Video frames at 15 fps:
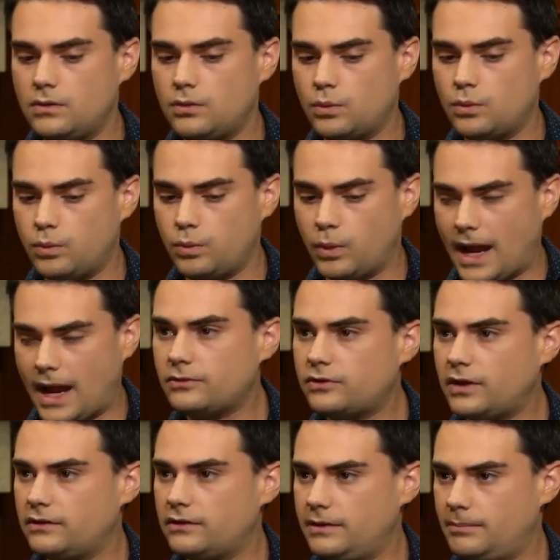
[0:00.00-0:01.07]
what I'm
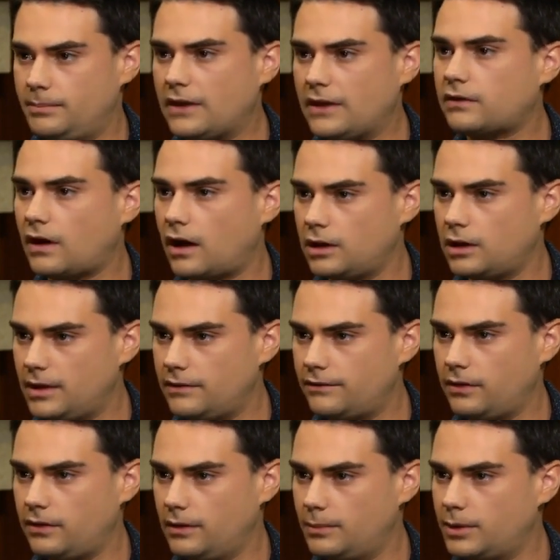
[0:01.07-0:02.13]
saying is the best argument
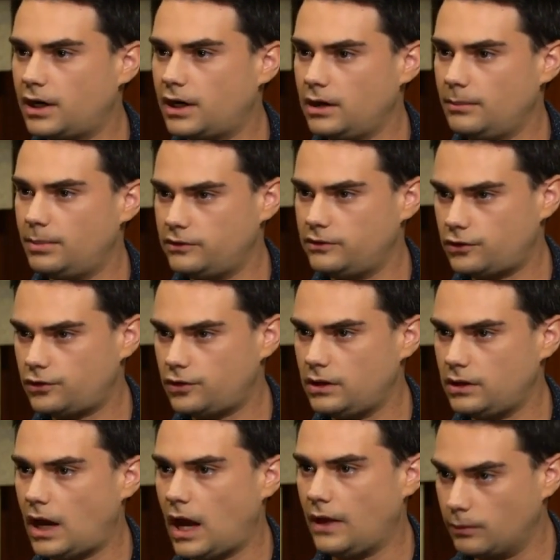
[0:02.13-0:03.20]
for the libertarian
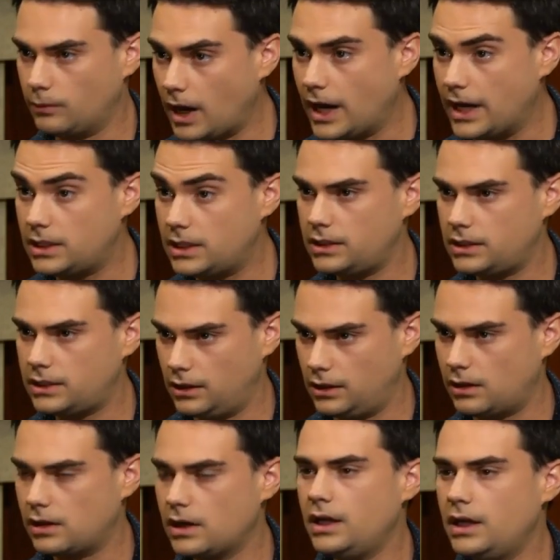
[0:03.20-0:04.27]
position on the right
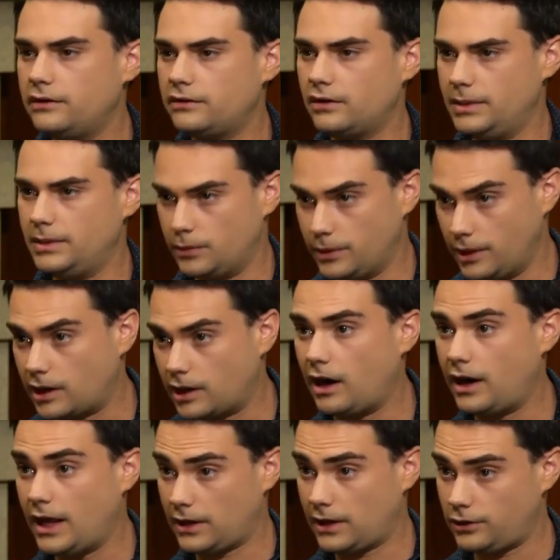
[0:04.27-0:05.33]
here is going to be a
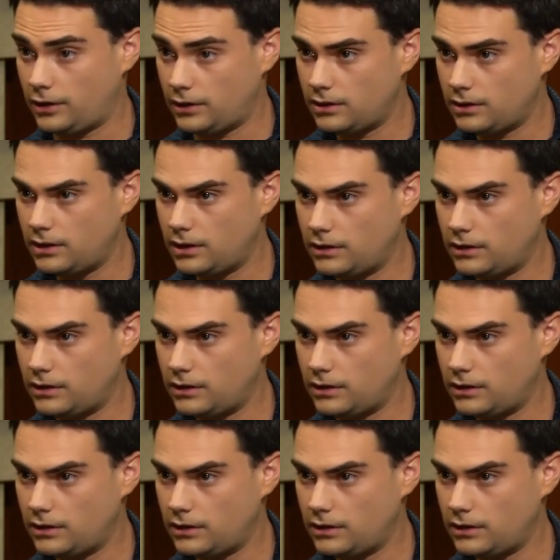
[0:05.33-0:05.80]
rearguard action.